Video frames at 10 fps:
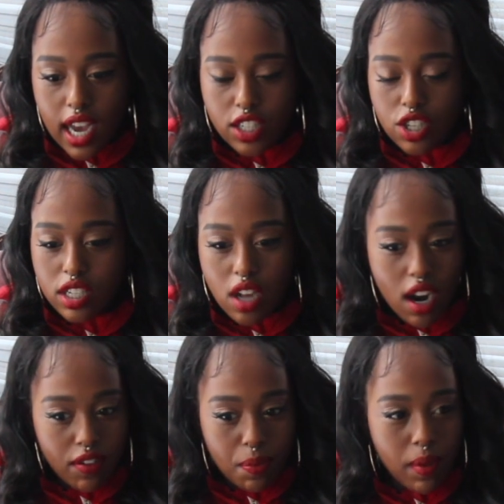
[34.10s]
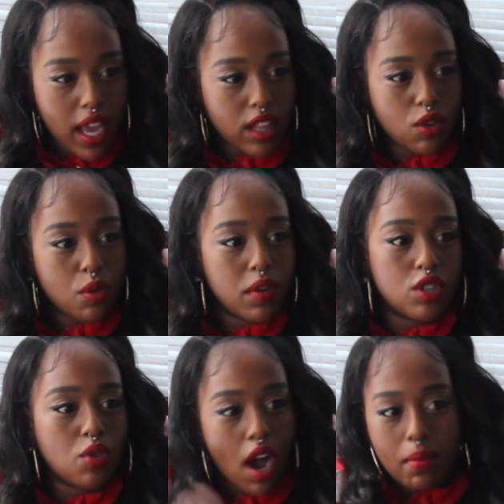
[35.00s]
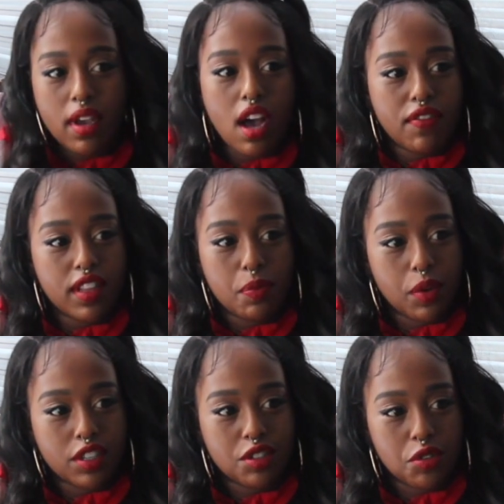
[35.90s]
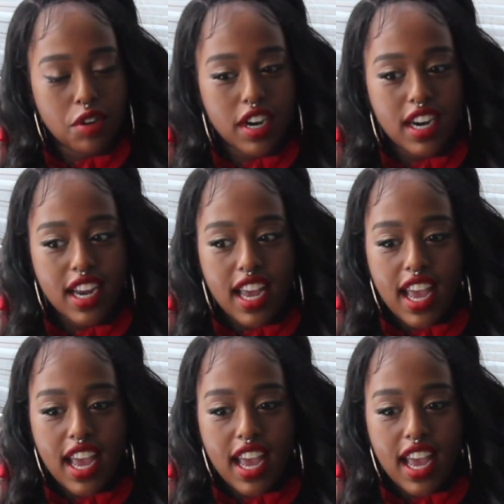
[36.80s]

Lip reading: I just got off a plane. The Uber dropped me off at the bookstore,